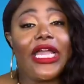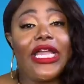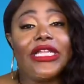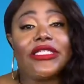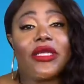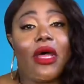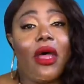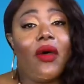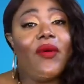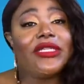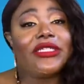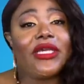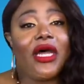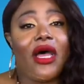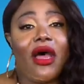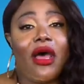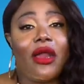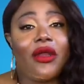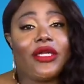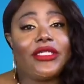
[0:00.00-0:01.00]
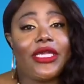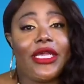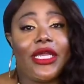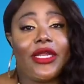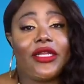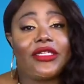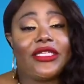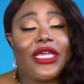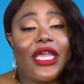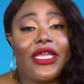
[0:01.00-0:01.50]
it's always an honor to
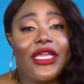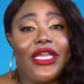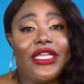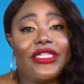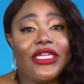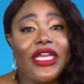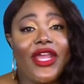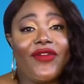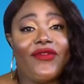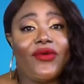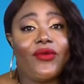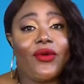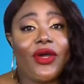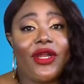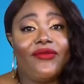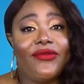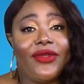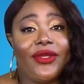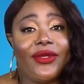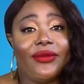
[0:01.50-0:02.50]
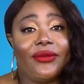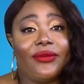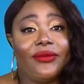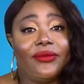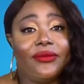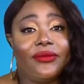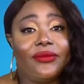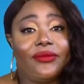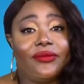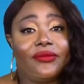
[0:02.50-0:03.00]
entertain each and every one of you.
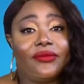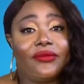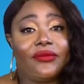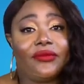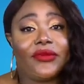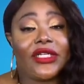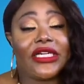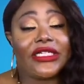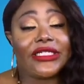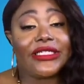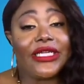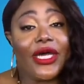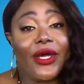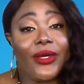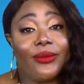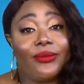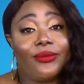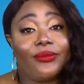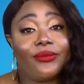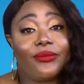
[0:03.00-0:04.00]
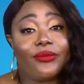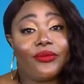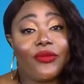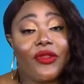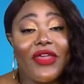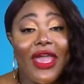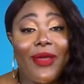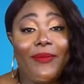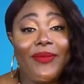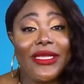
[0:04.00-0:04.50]
So,
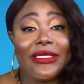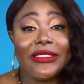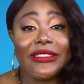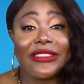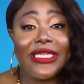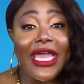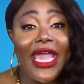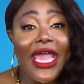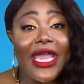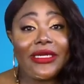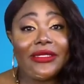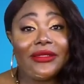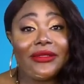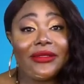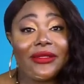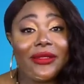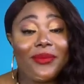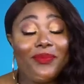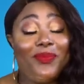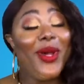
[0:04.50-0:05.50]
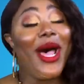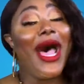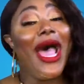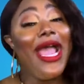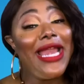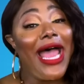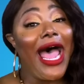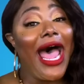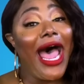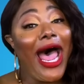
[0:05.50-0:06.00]
with that being said,
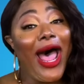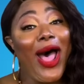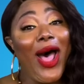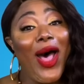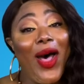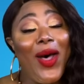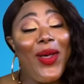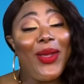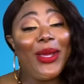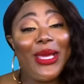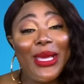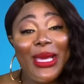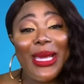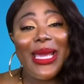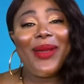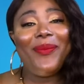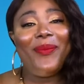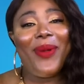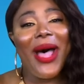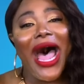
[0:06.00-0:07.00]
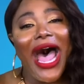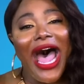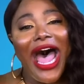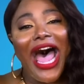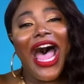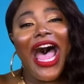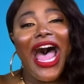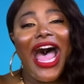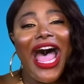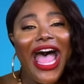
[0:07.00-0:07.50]
bye now!
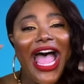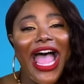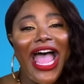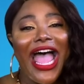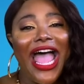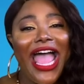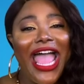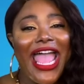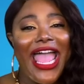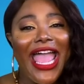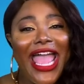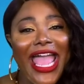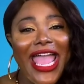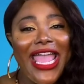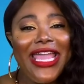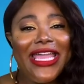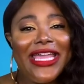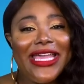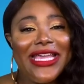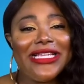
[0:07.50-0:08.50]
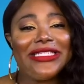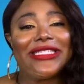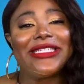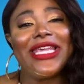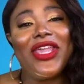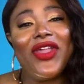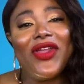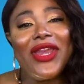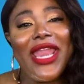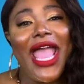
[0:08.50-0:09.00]
Bye!
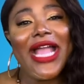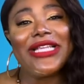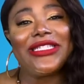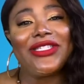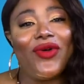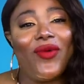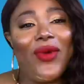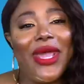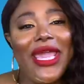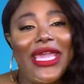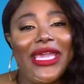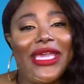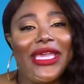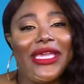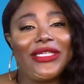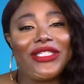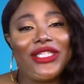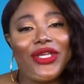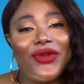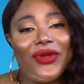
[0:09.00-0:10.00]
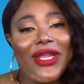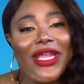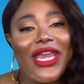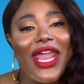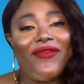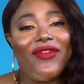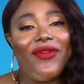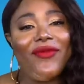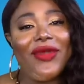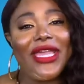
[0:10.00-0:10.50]
See you next week. Tune in
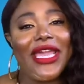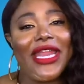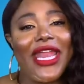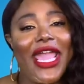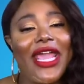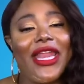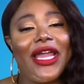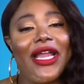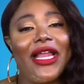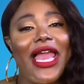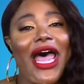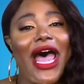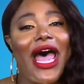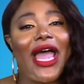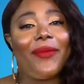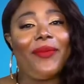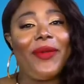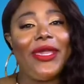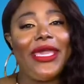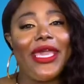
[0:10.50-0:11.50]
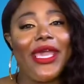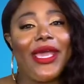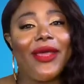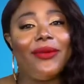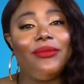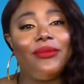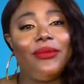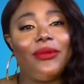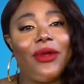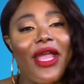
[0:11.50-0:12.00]
every week at 8:00
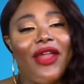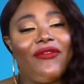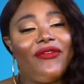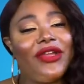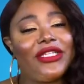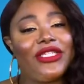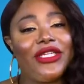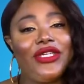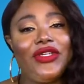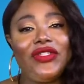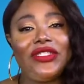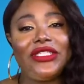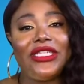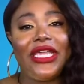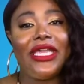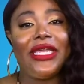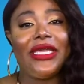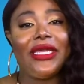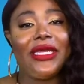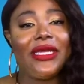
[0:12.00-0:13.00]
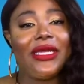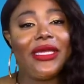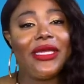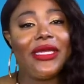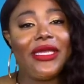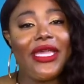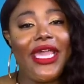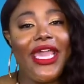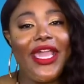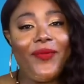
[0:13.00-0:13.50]
p.m. Every Tuesday,
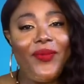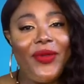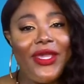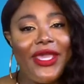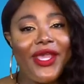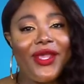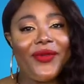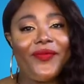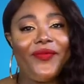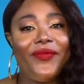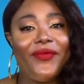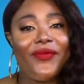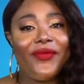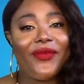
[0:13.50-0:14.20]
8 p.m.